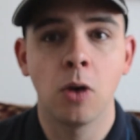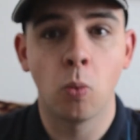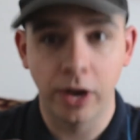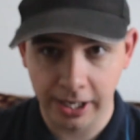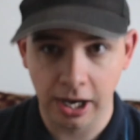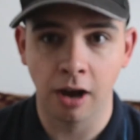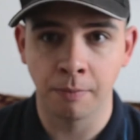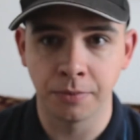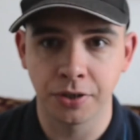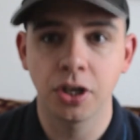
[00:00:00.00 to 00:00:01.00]
when it
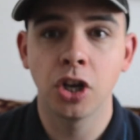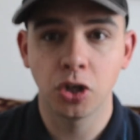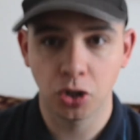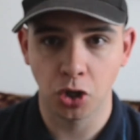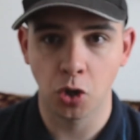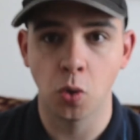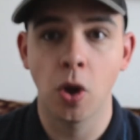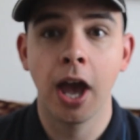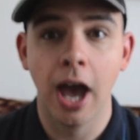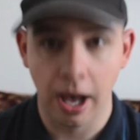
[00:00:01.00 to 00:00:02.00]
comes to
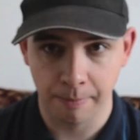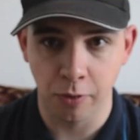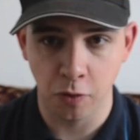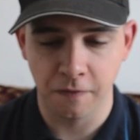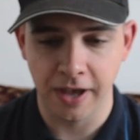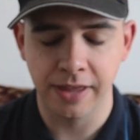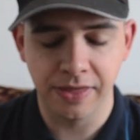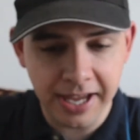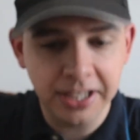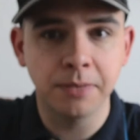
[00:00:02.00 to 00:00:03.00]
a movie.
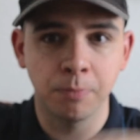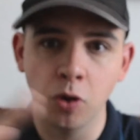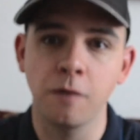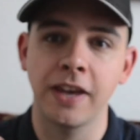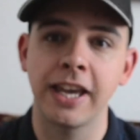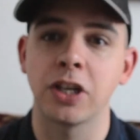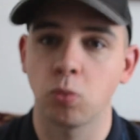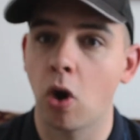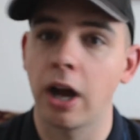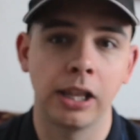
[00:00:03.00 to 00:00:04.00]
This movie is
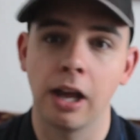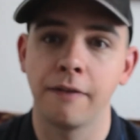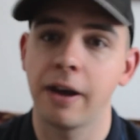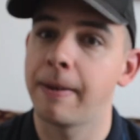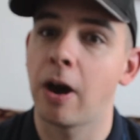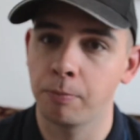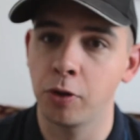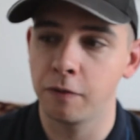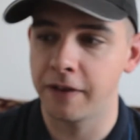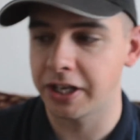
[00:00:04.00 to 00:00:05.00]
what I love about
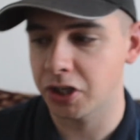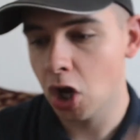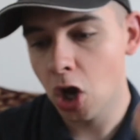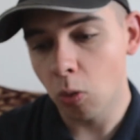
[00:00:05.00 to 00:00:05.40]
movies.